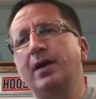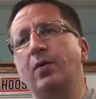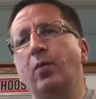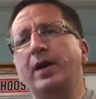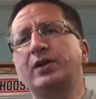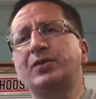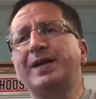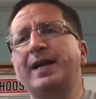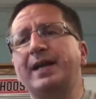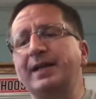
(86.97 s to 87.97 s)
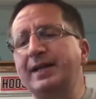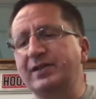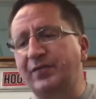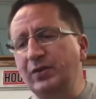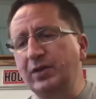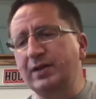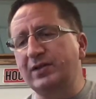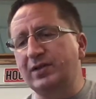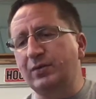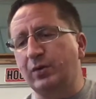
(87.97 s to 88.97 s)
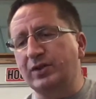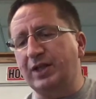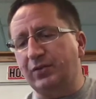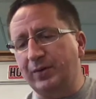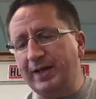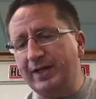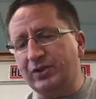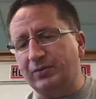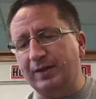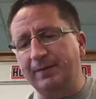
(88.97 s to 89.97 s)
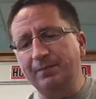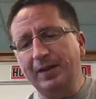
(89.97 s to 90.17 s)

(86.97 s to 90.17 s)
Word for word: What a trig identity is, if you look at worksheet 3-3,